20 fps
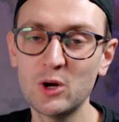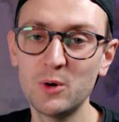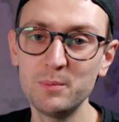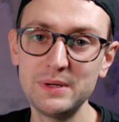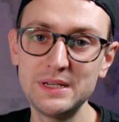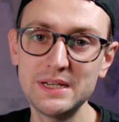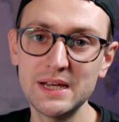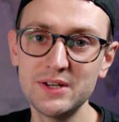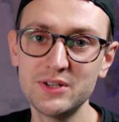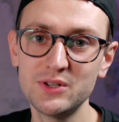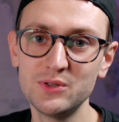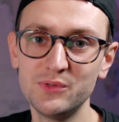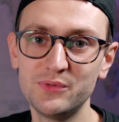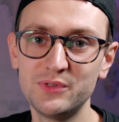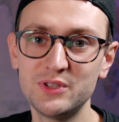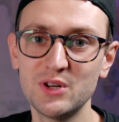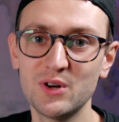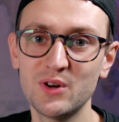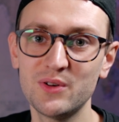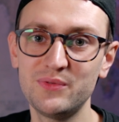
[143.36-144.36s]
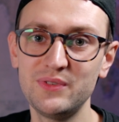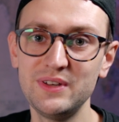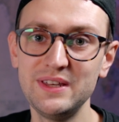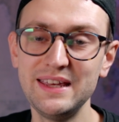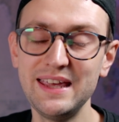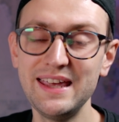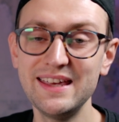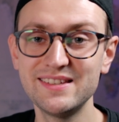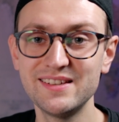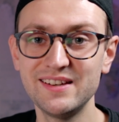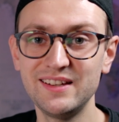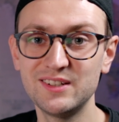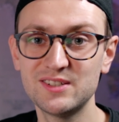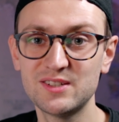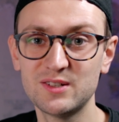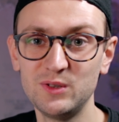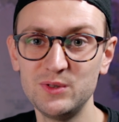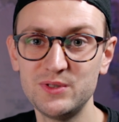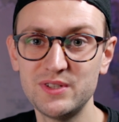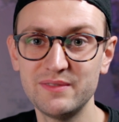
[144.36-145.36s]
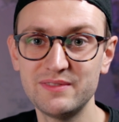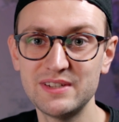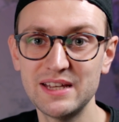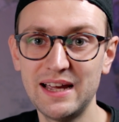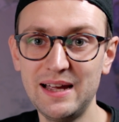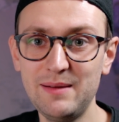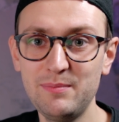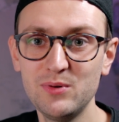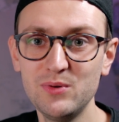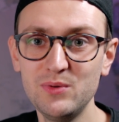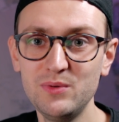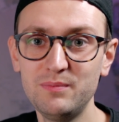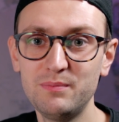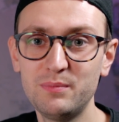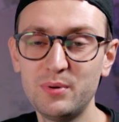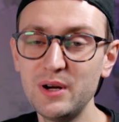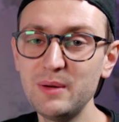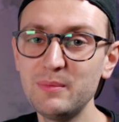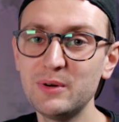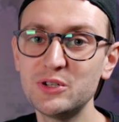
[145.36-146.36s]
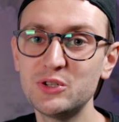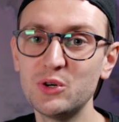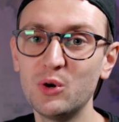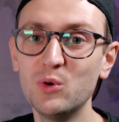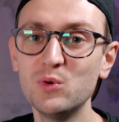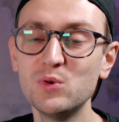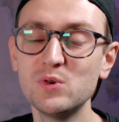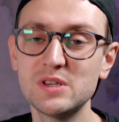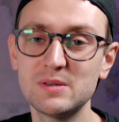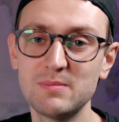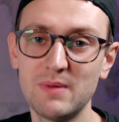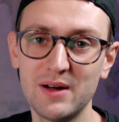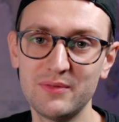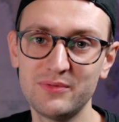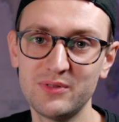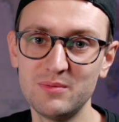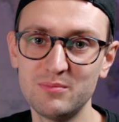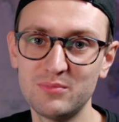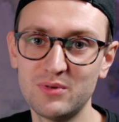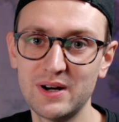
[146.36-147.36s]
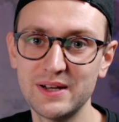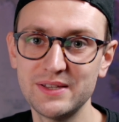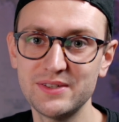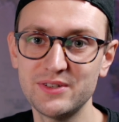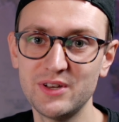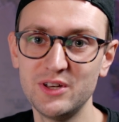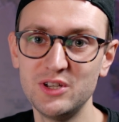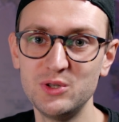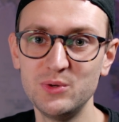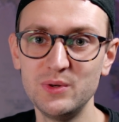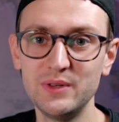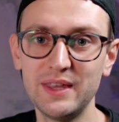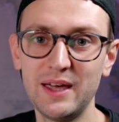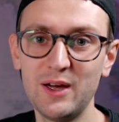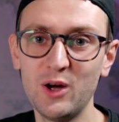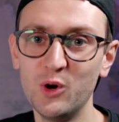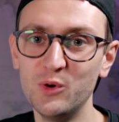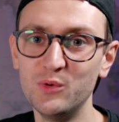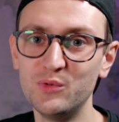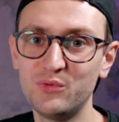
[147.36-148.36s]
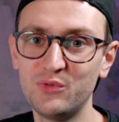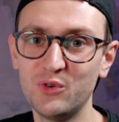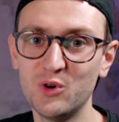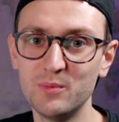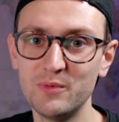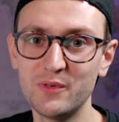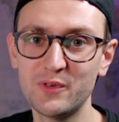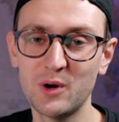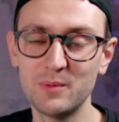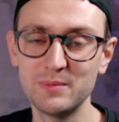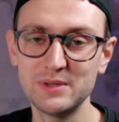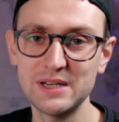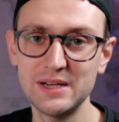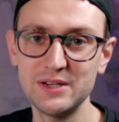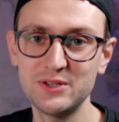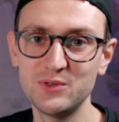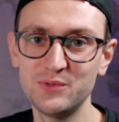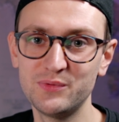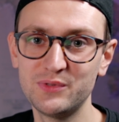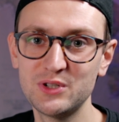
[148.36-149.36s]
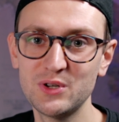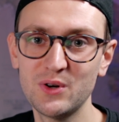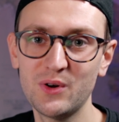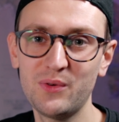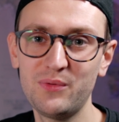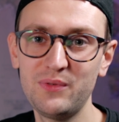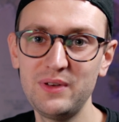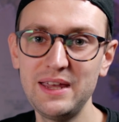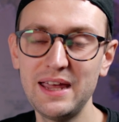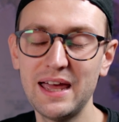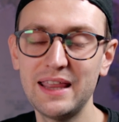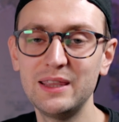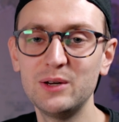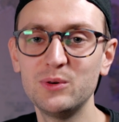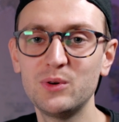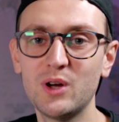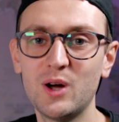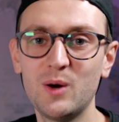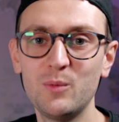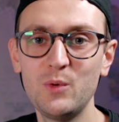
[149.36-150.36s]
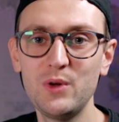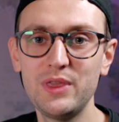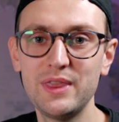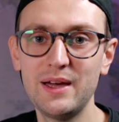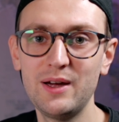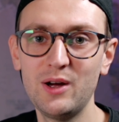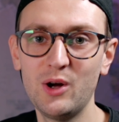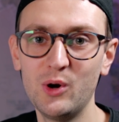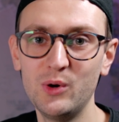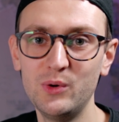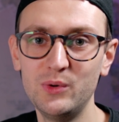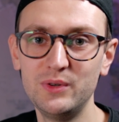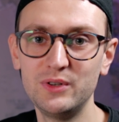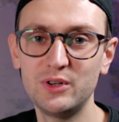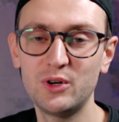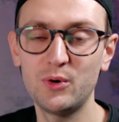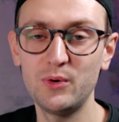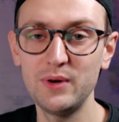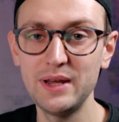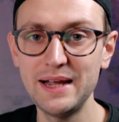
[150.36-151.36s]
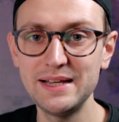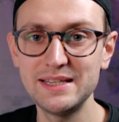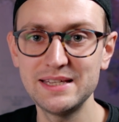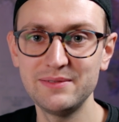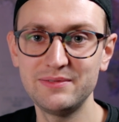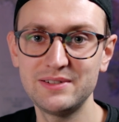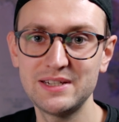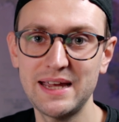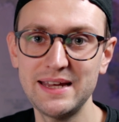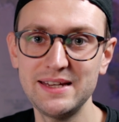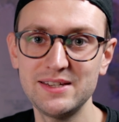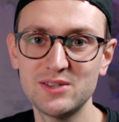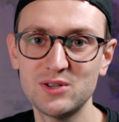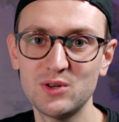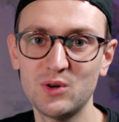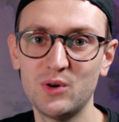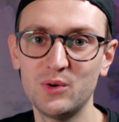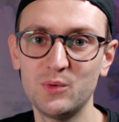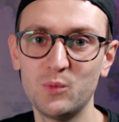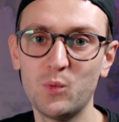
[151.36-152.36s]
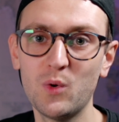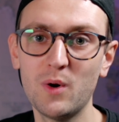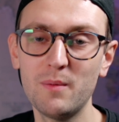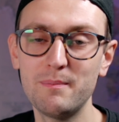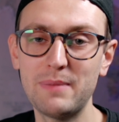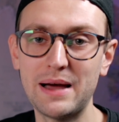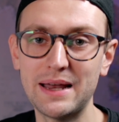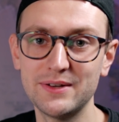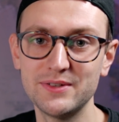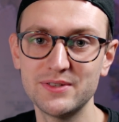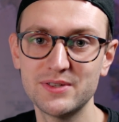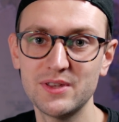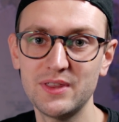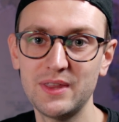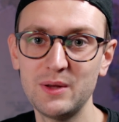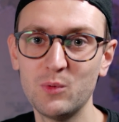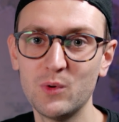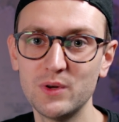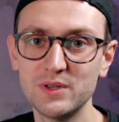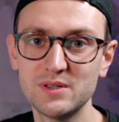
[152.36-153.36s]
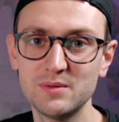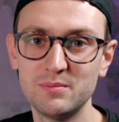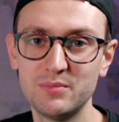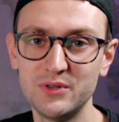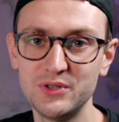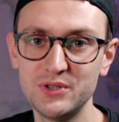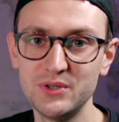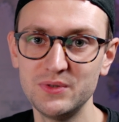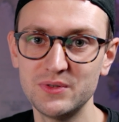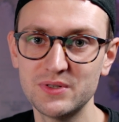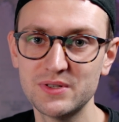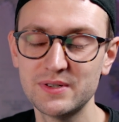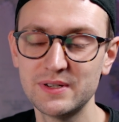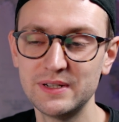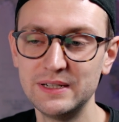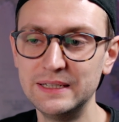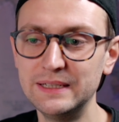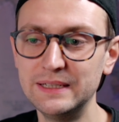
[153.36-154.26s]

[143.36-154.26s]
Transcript: Computational photography isn't exclusive to Apple. Pretty much all smartphone brands are doing their own form of computational photography, and they'll come with their own creative taste on what balance that they want to produce.